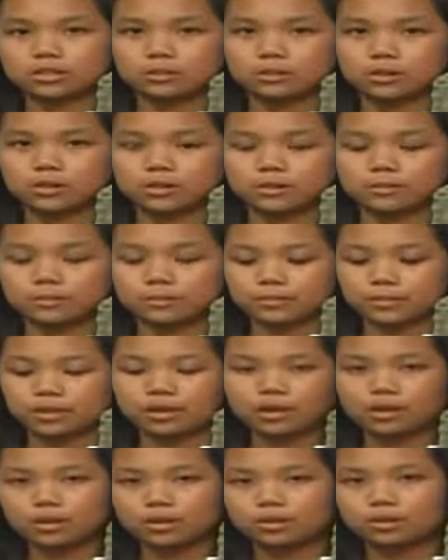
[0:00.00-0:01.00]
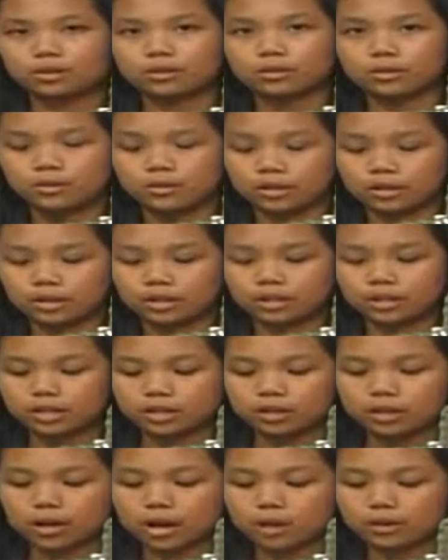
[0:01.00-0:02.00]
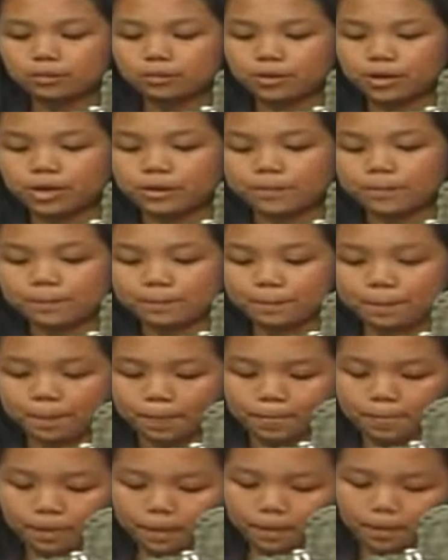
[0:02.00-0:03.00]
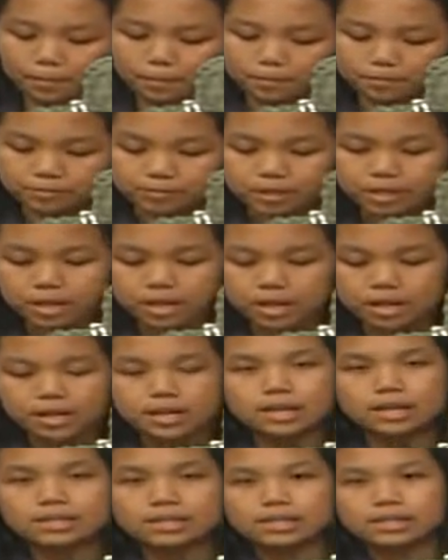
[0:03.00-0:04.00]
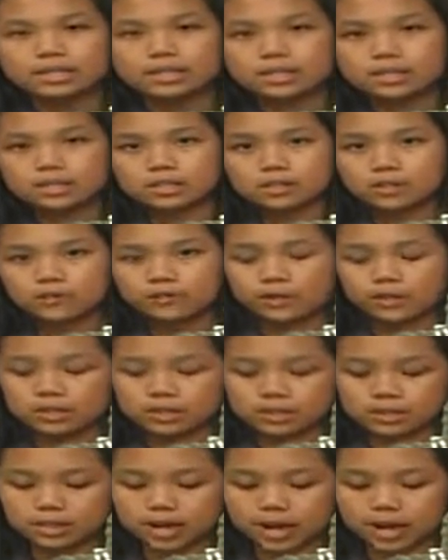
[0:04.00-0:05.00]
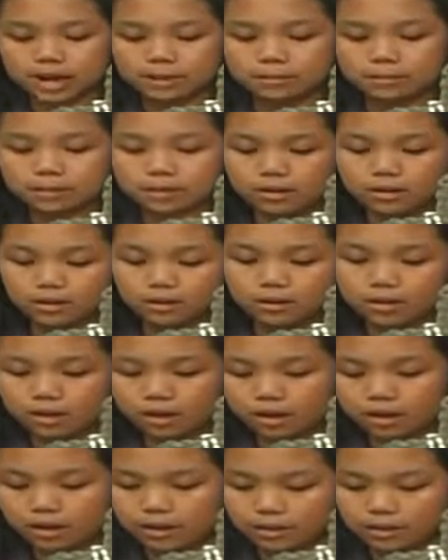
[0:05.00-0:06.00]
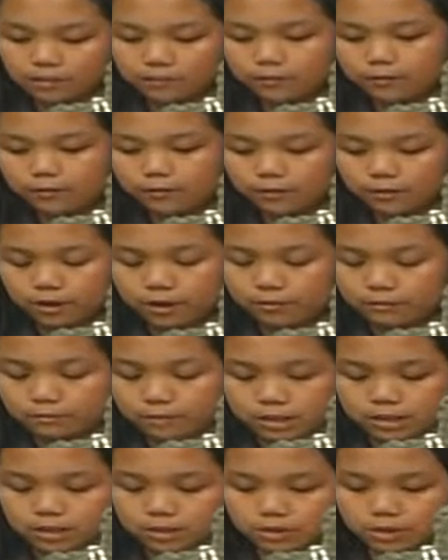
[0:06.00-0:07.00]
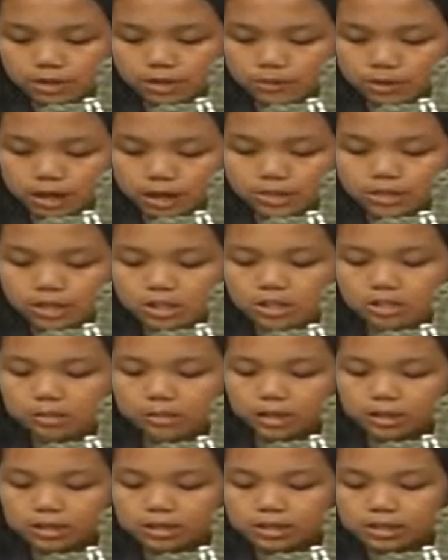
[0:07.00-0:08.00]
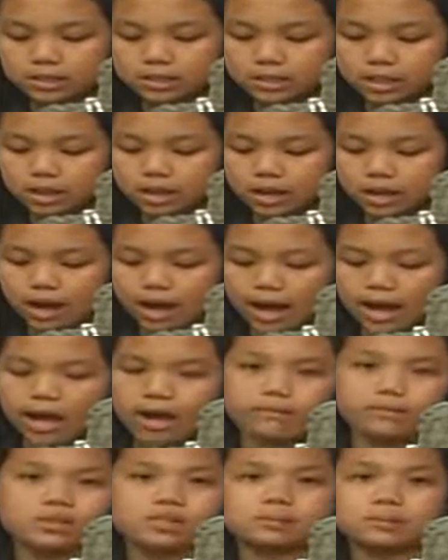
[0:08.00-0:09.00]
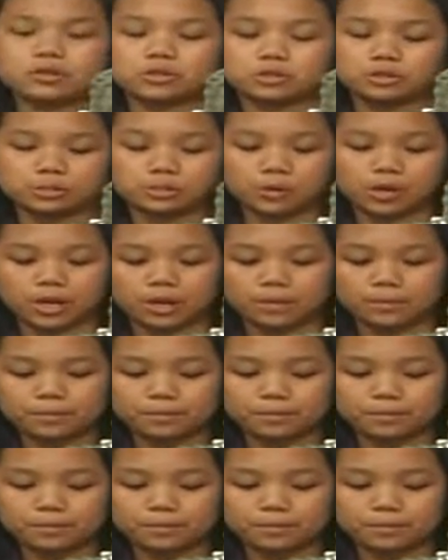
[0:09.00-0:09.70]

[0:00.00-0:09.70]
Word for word: Lord, Lord hear our prayer. Since this is the first time um, for of me doing the prayer intention box this year, I have a special prayer.